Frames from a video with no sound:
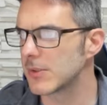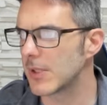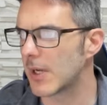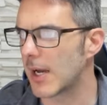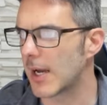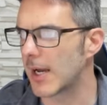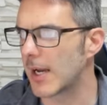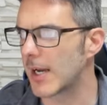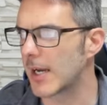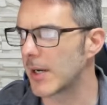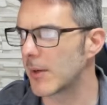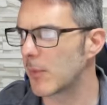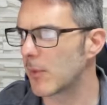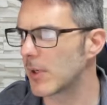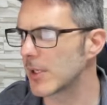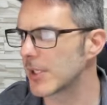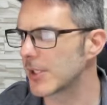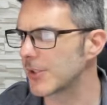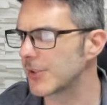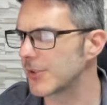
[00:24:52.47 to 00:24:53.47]
I
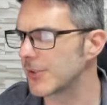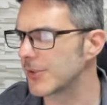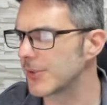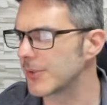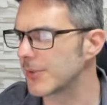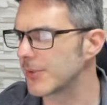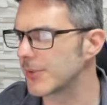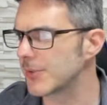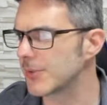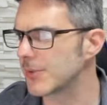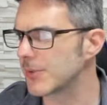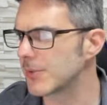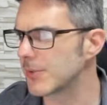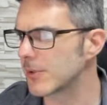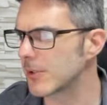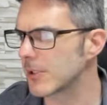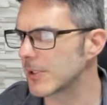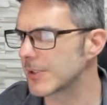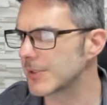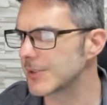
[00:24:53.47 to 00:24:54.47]
want to do,
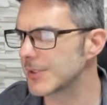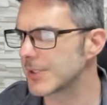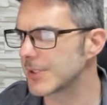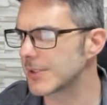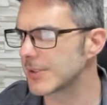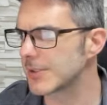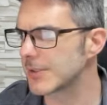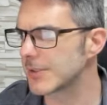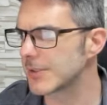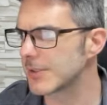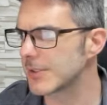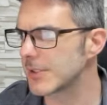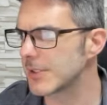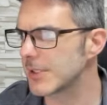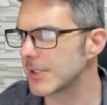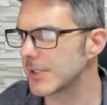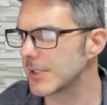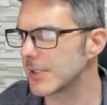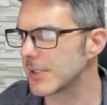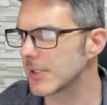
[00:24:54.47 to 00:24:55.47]
where is it?
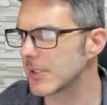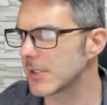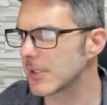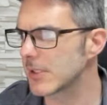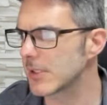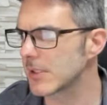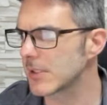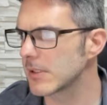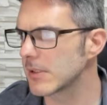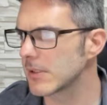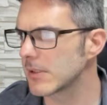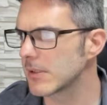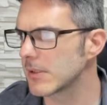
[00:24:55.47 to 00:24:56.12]
Here.